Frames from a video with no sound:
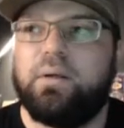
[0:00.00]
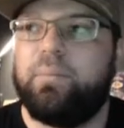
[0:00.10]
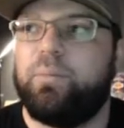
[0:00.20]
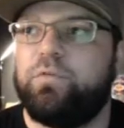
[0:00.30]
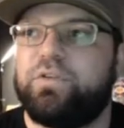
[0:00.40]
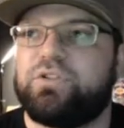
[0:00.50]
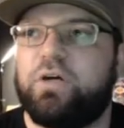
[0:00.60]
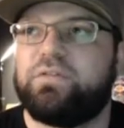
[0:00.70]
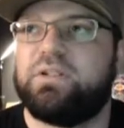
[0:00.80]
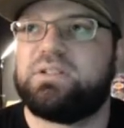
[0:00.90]
I'm gonna move this
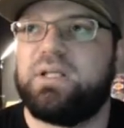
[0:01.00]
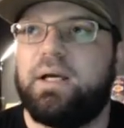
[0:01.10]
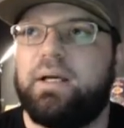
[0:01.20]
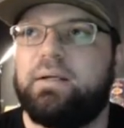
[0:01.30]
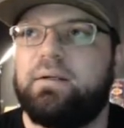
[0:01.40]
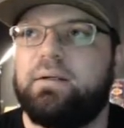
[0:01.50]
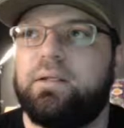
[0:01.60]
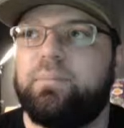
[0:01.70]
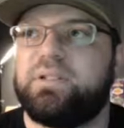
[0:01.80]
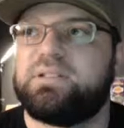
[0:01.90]
off to the side.
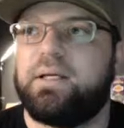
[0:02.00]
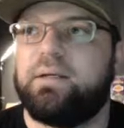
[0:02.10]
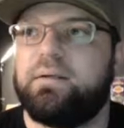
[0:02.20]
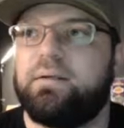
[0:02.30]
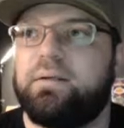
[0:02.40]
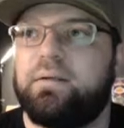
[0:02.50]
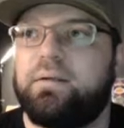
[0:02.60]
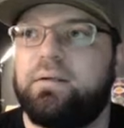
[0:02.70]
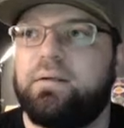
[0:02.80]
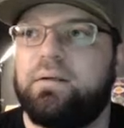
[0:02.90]
Give me a second.
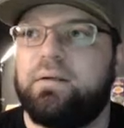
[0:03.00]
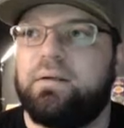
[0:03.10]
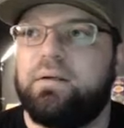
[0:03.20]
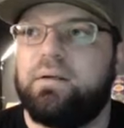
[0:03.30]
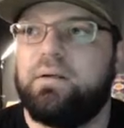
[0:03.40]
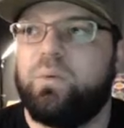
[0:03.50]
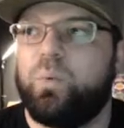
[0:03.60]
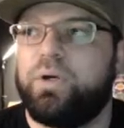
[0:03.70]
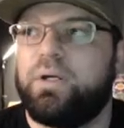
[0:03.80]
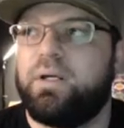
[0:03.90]

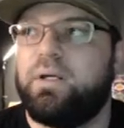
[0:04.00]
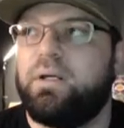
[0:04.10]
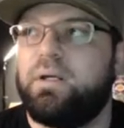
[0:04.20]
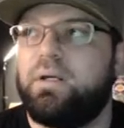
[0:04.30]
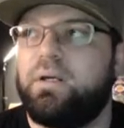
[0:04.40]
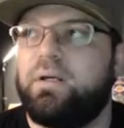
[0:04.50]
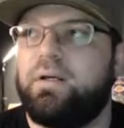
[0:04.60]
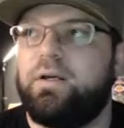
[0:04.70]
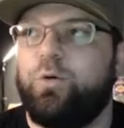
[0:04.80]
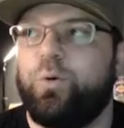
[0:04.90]
We're gonna
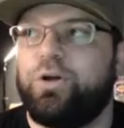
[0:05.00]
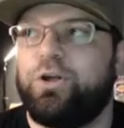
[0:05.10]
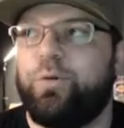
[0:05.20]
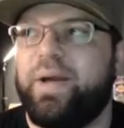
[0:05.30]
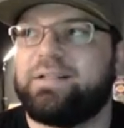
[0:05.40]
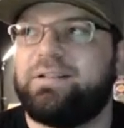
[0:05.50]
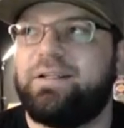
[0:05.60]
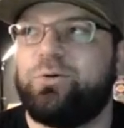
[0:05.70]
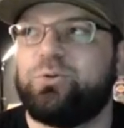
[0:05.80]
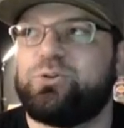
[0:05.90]
go back to
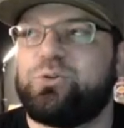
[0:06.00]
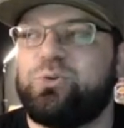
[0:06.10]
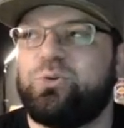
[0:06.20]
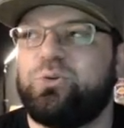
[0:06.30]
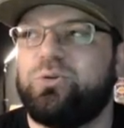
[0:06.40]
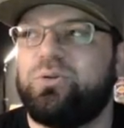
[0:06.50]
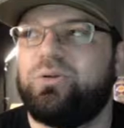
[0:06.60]
the old school